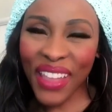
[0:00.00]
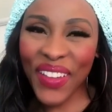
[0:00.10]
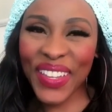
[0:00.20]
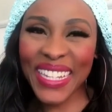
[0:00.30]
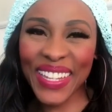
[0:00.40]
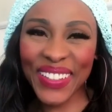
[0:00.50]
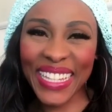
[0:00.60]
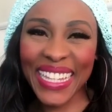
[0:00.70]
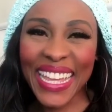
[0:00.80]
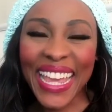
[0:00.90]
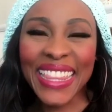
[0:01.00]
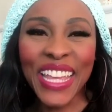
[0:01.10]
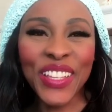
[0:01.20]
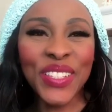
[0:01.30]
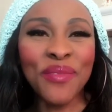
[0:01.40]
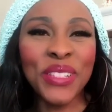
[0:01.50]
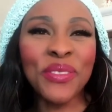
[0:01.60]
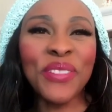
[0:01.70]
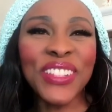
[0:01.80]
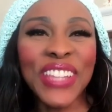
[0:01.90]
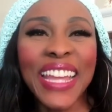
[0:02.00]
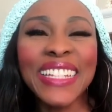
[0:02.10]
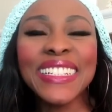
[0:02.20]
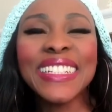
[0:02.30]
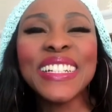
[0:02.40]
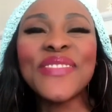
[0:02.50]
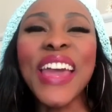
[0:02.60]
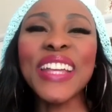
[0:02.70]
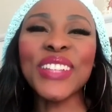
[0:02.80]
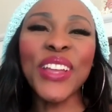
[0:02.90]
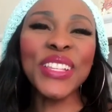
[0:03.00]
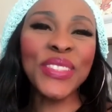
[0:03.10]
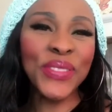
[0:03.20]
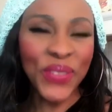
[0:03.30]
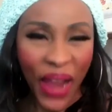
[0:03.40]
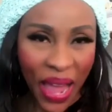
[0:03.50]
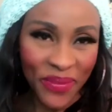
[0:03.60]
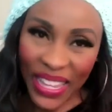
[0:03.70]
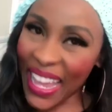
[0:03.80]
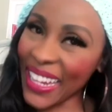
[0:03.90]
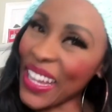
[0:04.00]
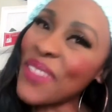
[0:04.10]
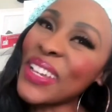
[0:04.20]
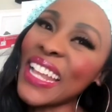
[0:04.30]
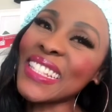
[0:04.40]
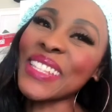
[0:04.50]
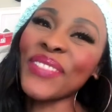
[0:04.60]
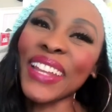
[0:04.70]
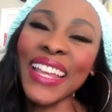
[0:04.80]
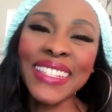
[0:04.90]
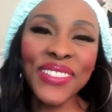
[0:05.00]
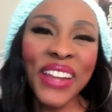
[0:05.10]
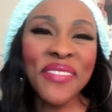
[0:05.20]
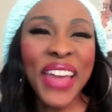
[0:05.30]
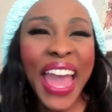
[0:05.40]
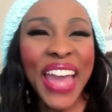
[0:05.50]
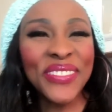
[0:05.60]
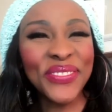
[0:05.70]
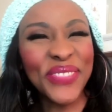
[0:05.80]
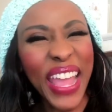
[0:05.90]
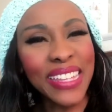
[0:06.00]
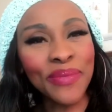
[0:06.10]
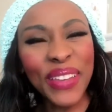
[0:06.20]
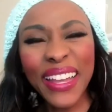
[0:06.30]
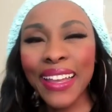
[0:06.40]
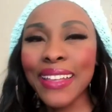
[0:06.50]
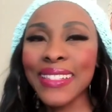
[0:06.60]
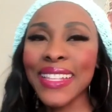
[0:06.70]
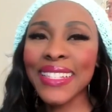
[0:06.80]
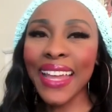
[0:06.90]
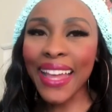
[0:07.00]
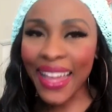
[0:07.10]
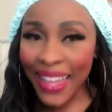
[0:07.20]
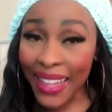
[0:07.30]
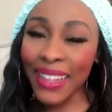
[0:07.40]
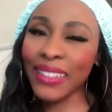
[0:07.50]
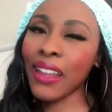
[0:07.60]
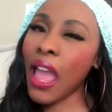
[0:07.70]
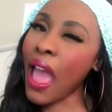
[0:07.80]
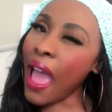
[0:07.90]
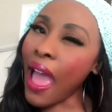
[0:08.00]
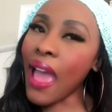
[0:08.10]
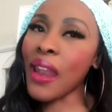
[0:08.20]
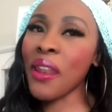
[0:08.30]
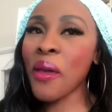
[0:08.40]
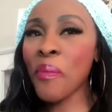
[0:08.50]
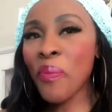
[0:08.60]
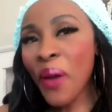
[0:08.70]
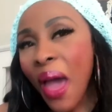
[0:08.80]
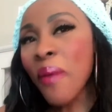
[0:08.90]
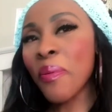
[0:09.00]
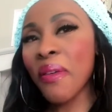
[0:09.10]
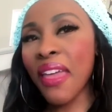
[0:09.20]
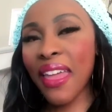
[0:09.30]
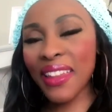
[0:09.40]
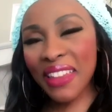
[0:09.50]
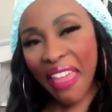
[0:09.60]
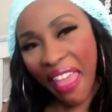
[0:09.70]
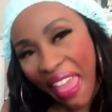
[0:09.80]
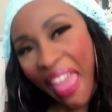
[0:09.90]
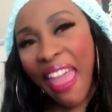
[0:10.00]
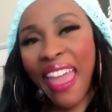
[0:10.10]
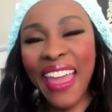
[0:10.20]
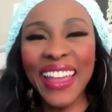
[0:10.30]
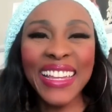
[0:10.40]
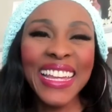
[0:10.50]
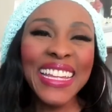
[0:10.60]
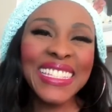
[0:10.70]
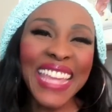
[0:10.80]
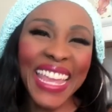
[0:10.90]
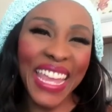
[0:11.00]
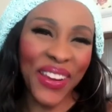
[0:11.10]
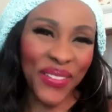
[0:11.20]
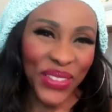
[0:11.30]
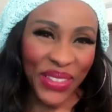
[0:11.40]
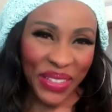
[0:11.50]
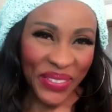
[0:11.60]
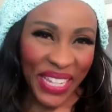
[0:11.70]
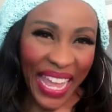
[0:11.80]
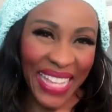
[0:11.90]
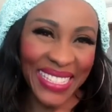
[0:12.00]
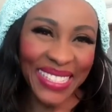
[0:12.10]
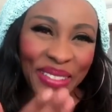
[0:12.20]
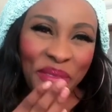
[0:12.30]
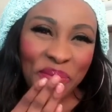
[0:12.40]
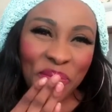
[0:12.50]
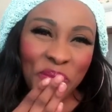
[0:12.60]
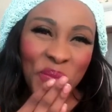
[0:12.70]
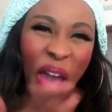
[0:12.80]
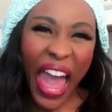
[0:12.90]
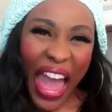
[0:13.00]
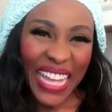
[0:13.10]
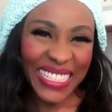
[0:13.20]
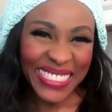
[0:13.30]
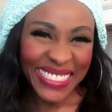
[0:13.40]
Okie dokie. Thank you so much for watching. Make sure you subscribe, like, comment, and see me on Instagram and Facebook because it's on and poppin'. Hey, take care of you. Love you guys. Mwah!